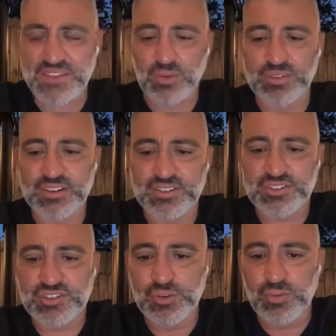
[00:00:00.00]
sold at
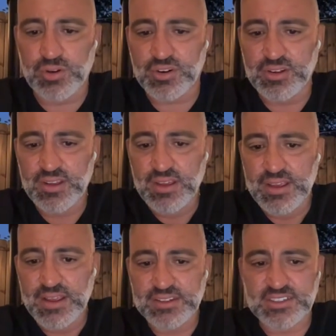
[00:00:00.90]

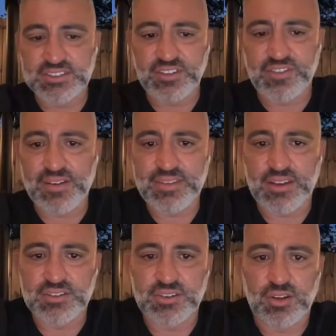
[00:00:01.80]

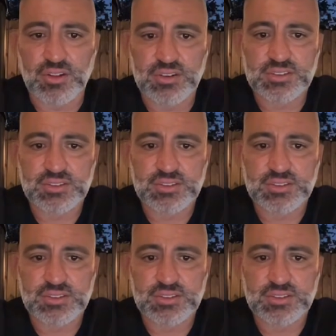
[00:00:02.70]
$265,000.